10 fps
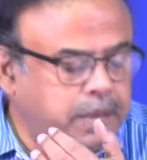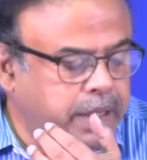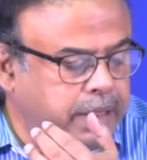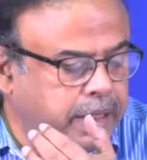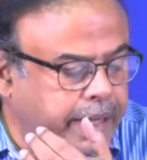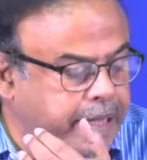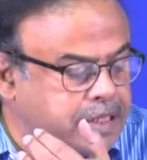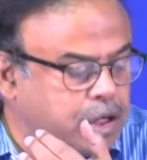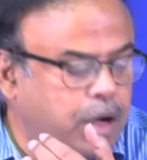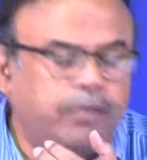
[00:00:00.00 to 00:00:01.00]
in the
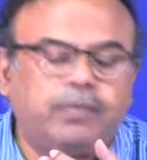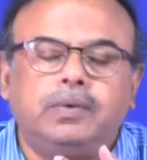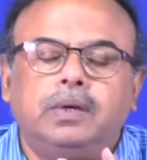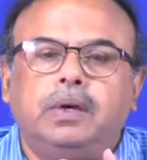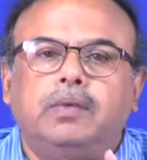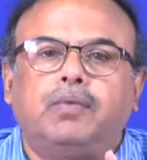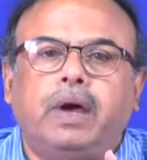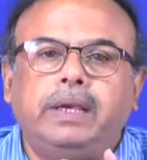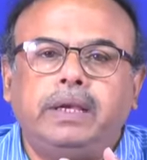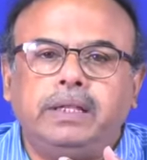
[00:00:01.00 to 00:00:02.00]
case of
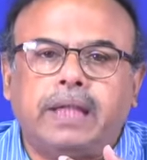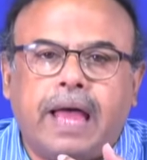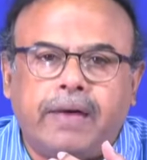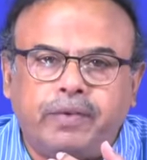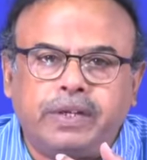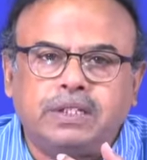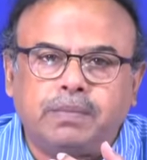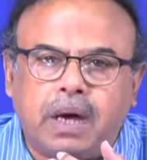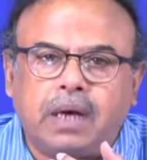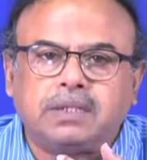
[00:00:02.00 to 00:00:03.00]
finding the average
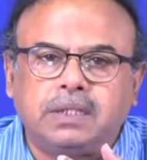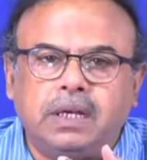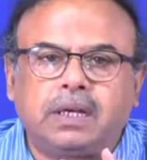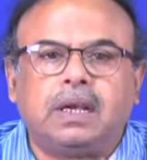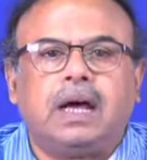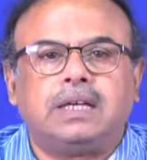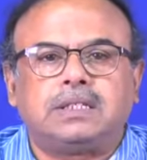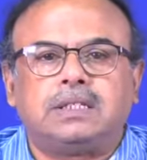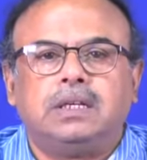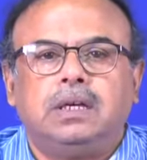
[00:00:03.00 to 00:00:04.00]
marks in a
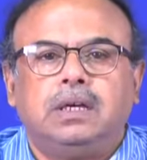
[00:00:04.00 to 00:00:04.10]
class